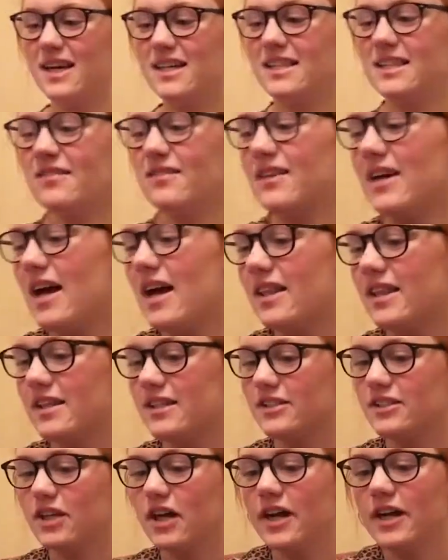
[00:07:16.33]
of get the
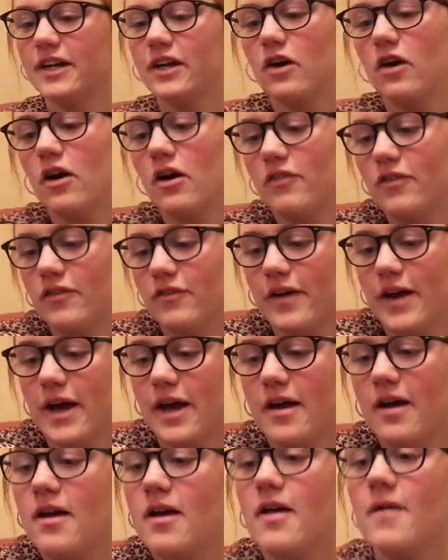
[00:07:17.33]
shine off of
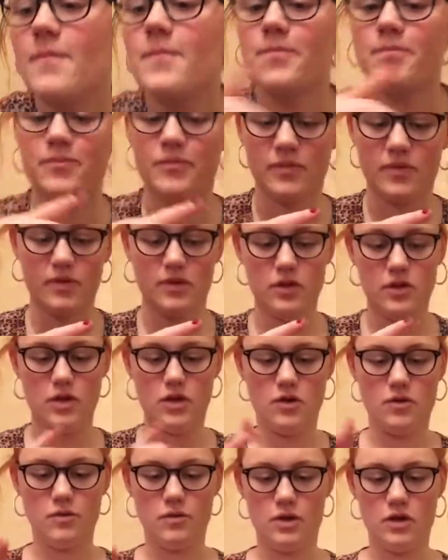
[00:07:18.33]
it,
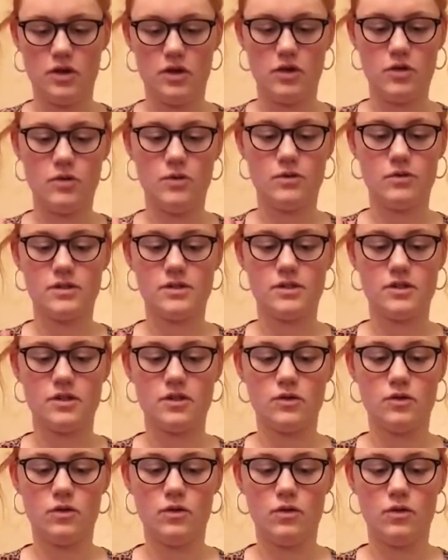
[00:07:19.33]
you use
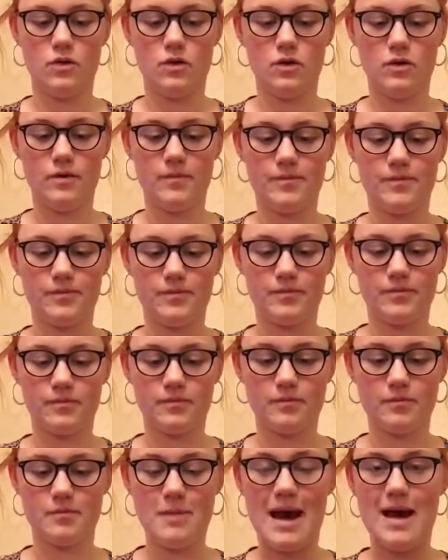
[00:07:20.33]
your
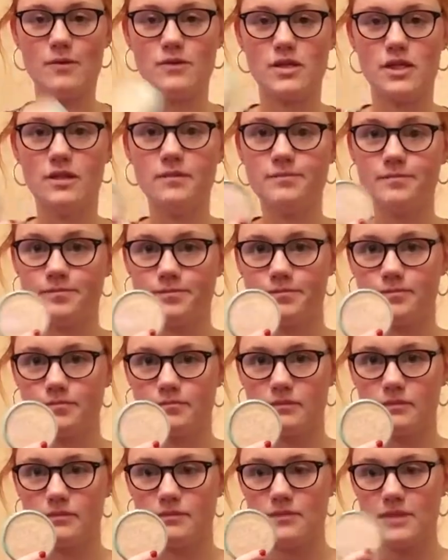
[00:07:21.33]
powder,
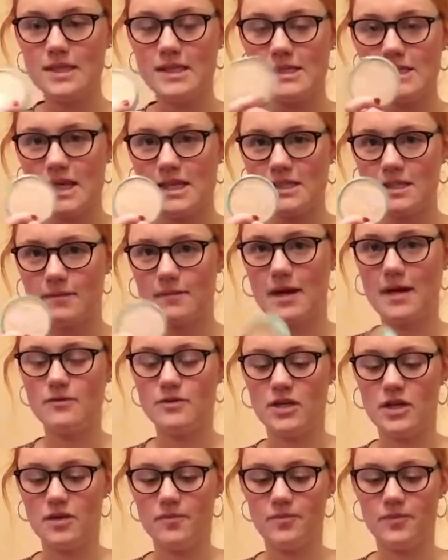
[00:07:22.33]
setting
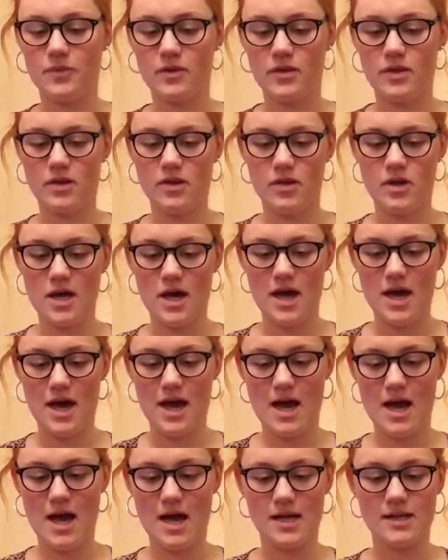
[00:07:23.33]
powder,
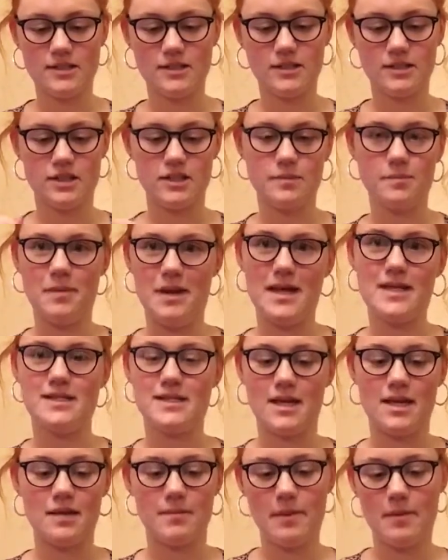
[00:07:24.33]
and just blend it
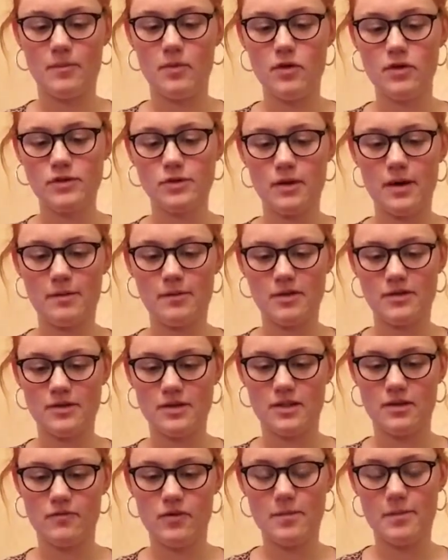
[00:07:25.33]
in a bit more. So I'm using
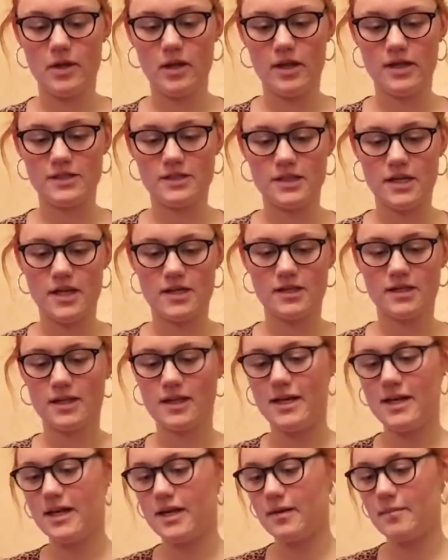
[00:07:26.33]
the Rimmel London
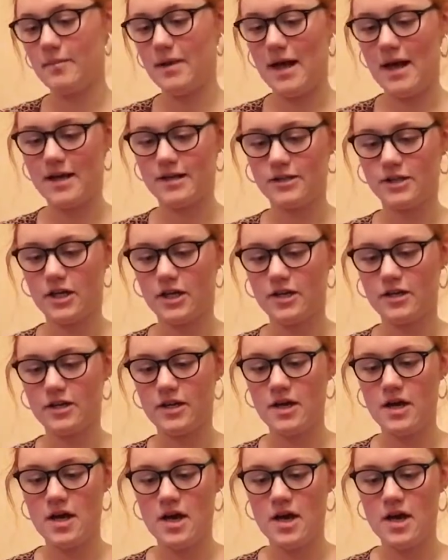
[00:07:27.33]
Clear Complexion